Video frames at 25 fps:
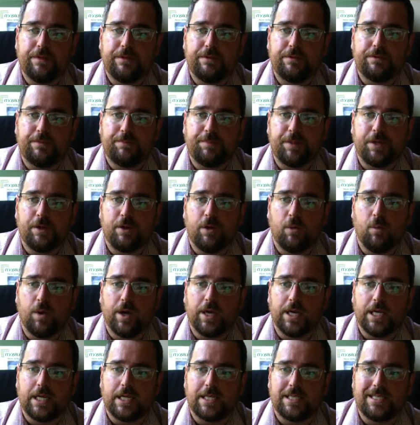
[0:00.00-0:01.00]
depending on what
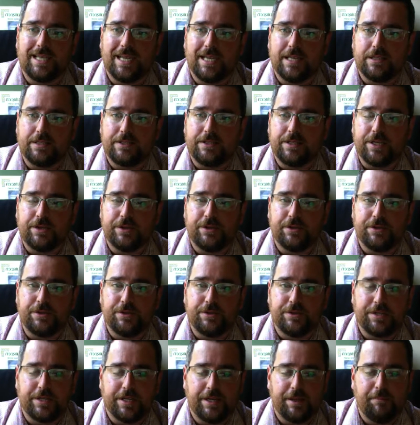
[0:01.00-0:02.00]
kind of data set you're
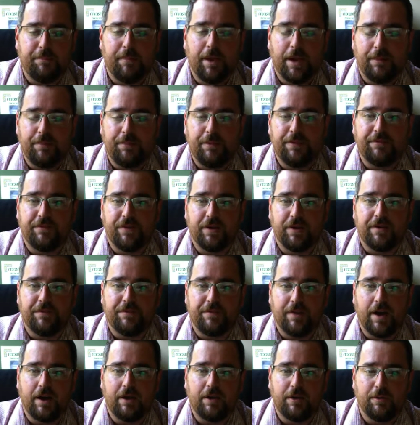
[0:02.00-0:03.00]
using, it may be very
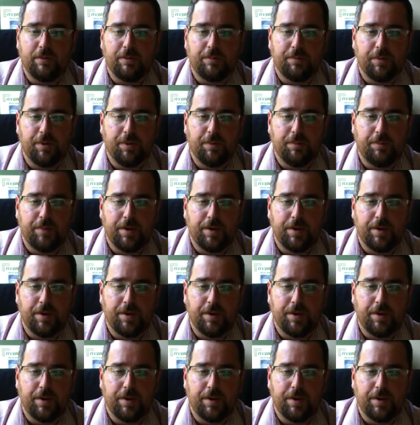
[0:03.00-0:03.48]
valuable.